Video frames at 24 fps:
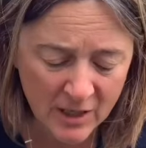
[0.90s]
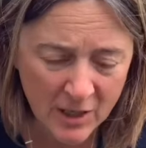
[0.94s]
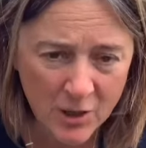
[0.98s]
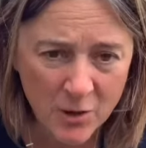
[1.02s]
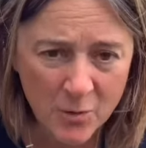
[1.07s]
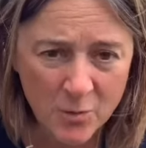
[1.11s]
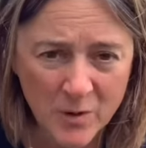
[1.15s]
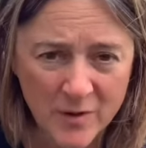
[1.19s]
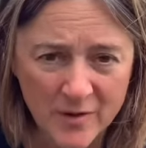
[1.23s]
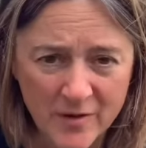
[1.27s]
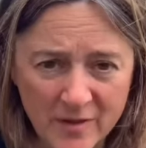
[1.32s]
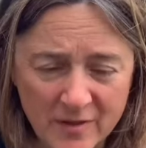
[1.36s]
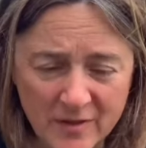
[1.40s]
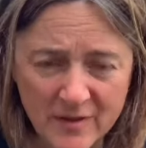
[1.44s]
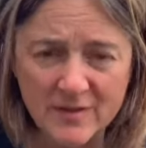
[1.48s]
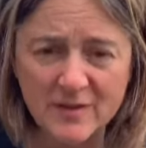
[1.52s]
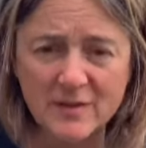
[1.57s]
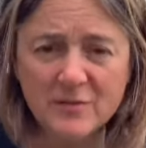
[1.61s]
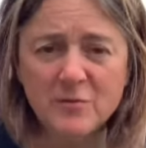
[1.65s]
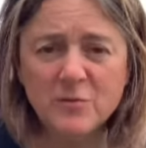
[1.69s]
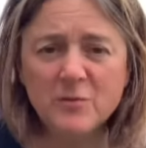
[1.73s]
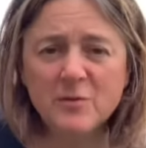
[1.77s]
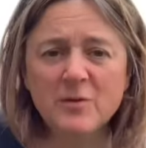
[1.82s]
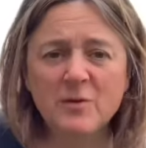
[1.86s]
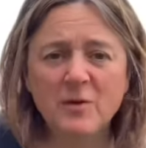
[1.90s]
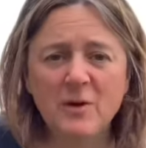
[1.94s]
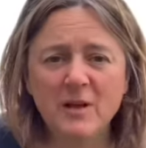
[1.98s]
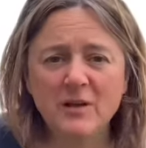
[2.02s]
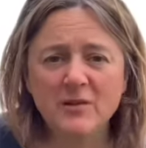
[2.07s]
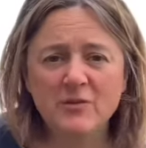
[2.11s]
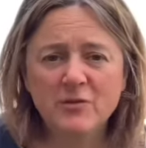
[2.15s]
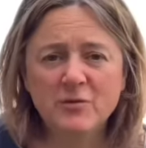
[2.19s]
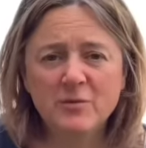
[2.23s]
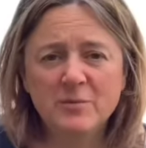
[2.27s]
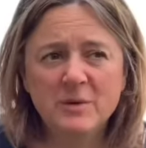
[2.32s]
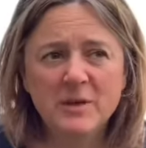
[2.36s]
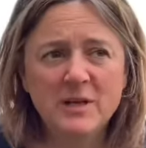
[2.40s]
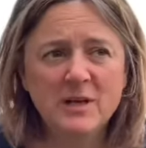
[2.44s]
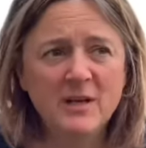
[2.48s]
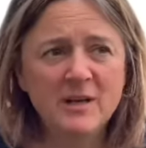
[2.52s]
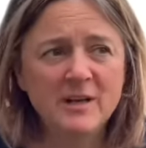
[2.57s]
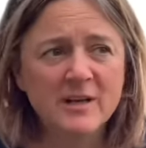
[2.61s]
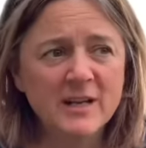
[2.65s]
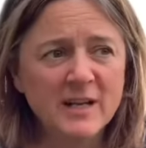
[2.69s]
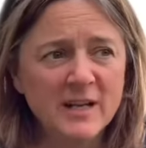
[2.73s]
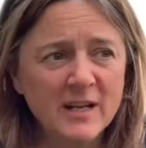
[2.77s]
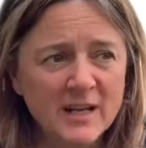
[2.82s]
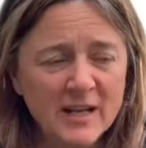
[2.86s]
One of the things I've always quite enjoyed with
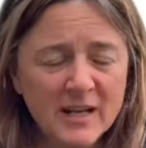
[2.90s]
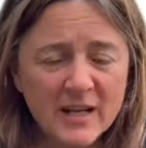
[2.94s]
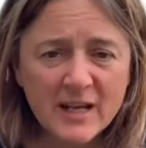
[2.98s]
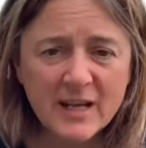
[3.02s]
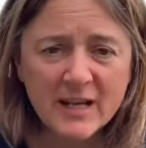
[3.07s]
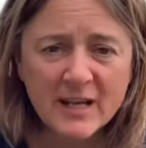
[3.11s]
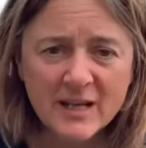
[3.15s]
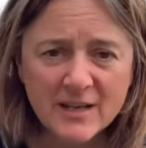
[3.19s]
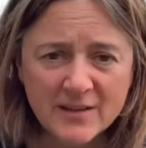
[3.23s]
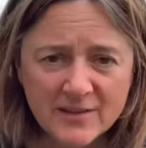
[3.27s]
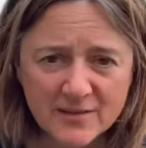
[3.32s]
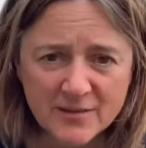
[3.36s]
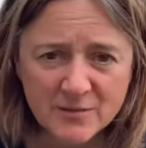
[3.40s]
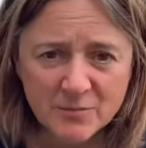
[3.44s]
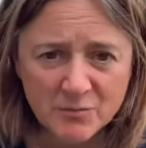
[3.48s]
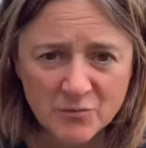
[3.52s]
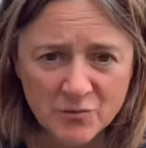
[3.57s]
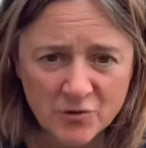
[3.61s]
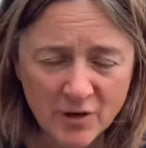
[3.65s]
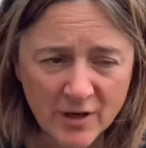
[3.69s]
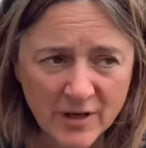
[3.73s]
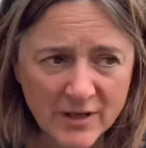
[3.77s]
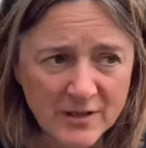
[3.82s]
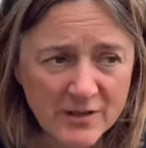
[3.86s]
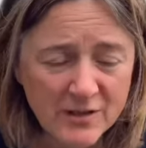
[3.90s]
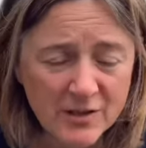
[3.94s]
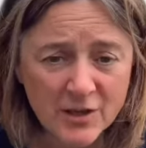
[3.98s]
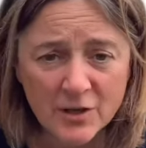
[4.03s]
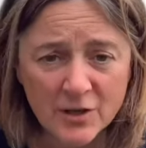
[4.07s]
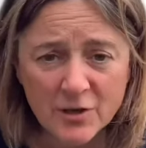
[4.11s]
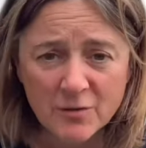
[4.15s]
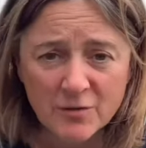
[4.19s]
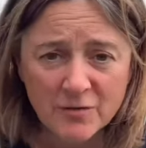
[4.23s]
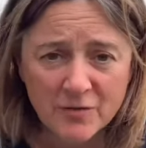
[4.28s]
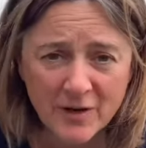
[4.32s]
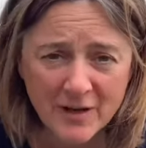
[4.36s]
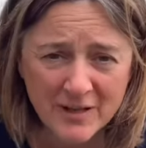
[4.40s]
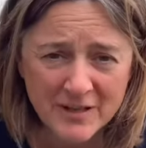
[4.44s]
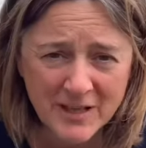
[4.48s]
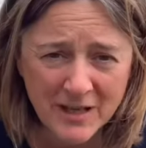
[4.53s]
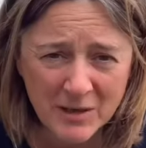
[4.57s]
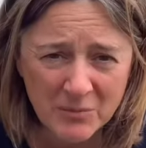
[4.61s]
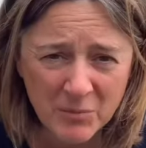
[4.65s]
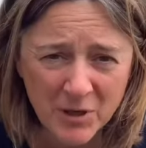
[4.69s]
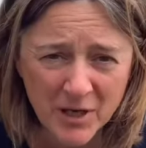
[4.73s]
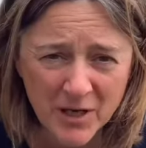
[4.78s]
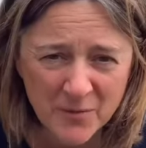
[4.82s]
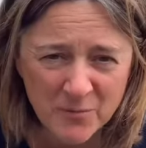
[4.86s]
gardening is trying to find out
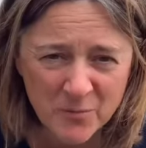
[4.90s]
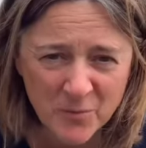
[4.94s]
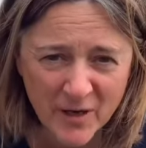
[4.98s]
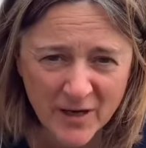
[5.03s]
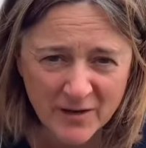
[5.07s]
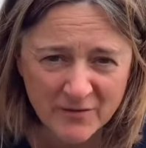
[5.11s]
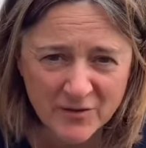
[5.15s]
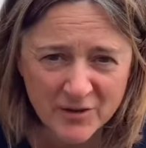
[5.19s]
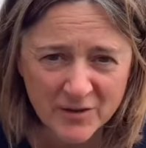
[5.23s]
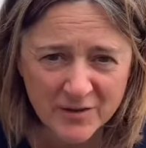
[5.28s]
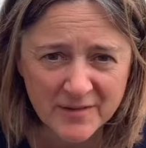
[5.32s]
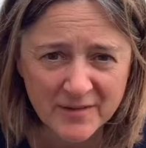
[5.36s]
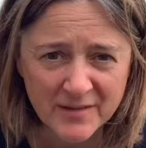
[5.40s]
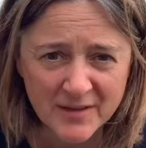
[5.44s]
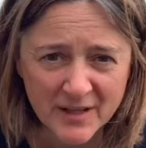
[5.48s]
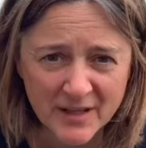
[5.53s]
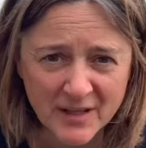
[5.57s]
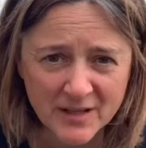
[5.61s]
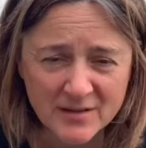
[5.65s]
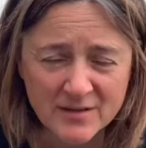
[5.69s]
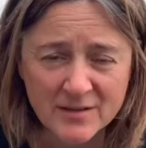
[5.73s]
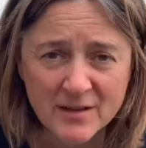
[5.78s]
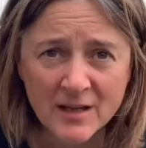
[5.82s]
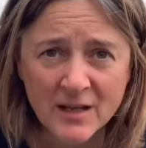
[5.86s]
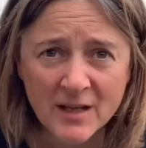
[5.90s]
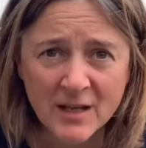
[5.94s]
my own way of doing things.